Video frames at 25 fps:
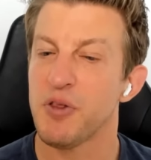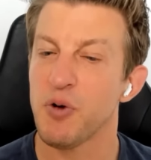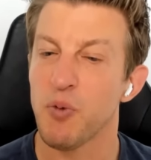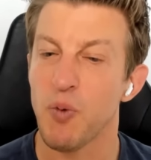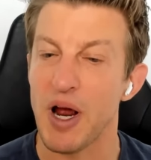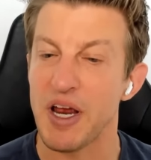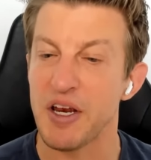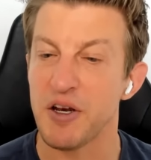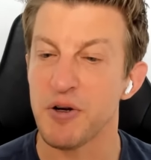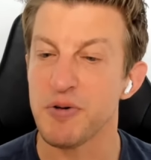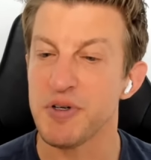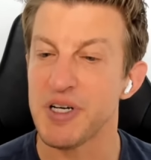The
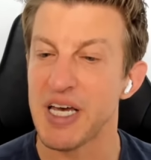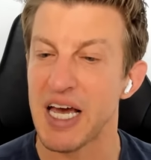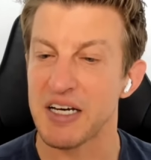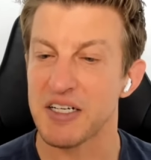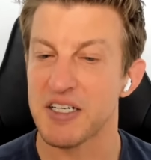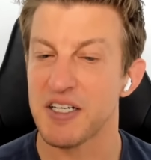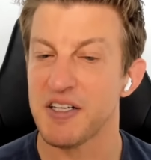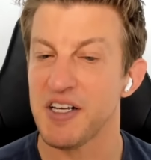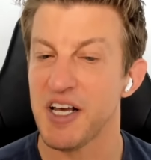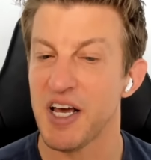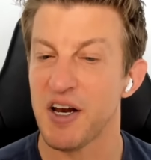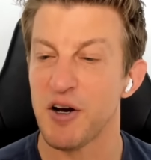way you
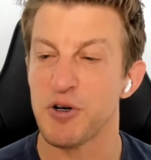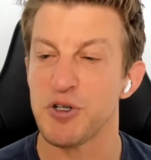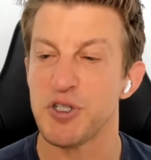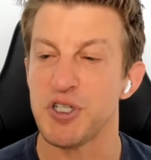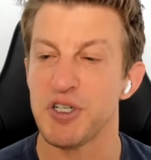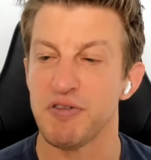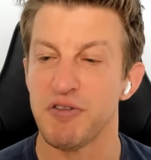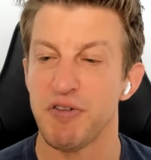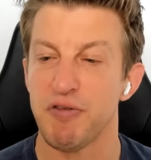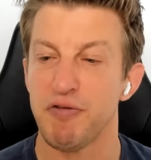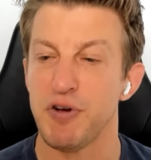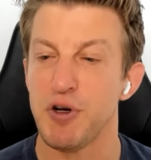get to the
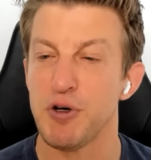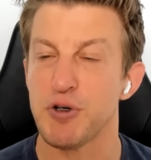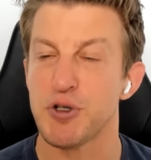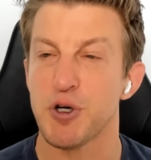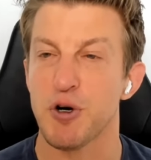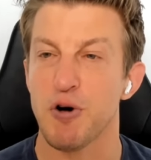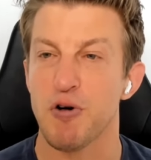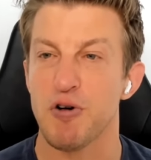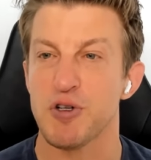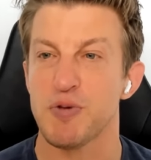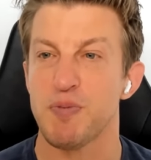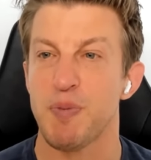energy of the
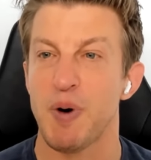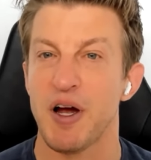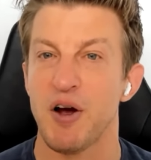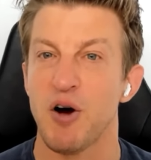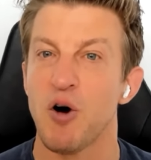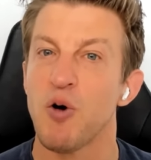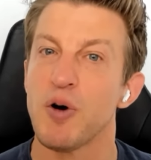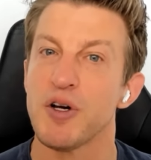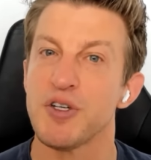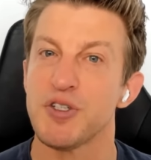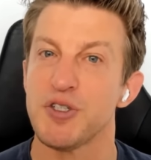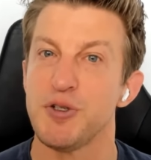future is
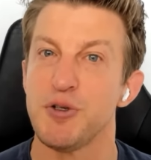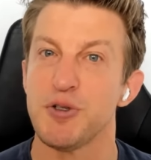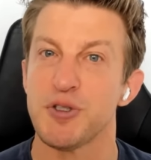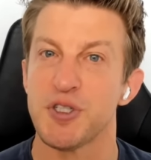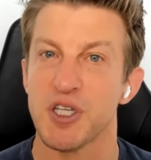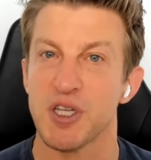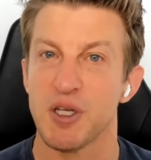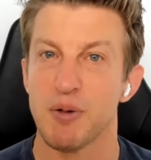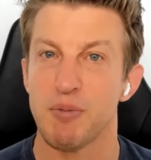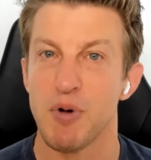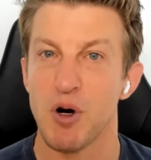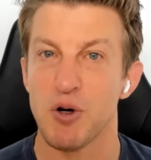by always
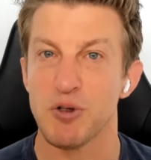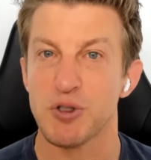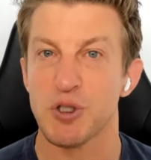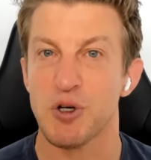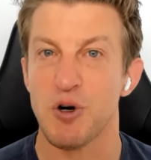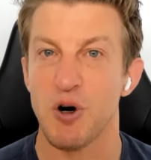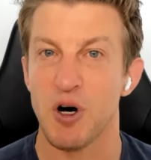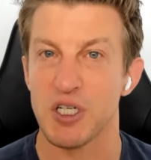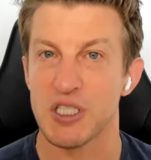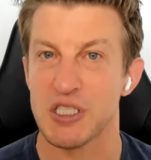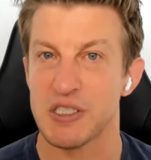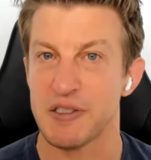using the
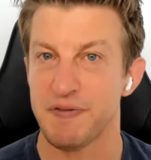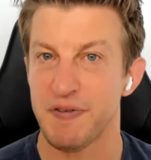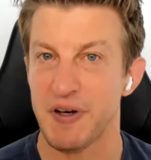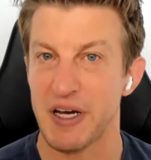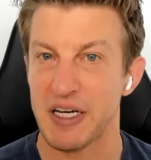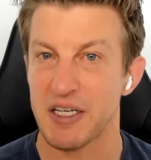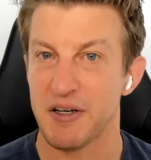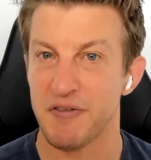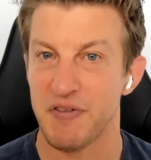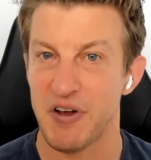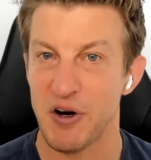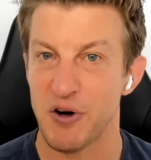most
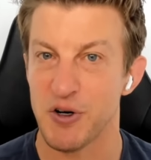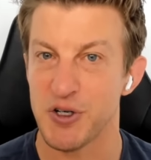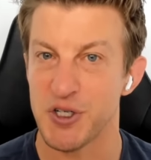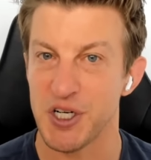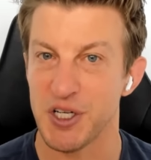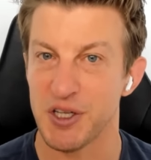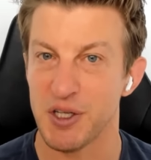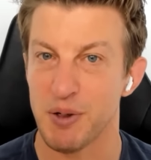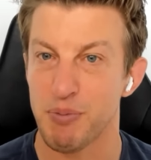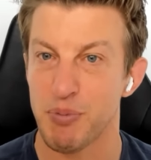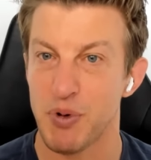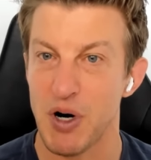cost-effective
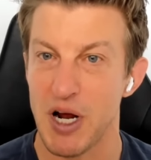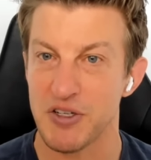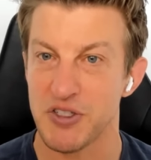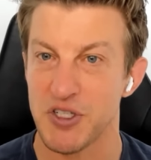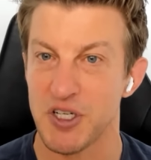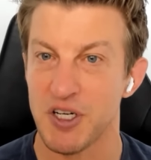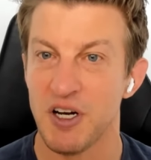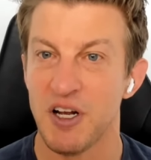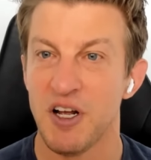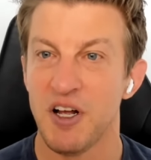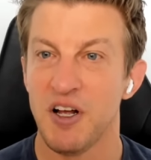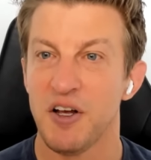energy in the
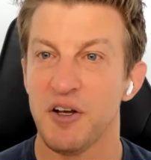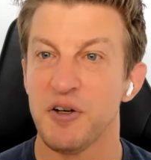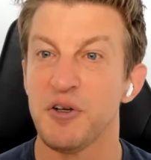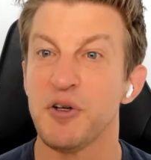present.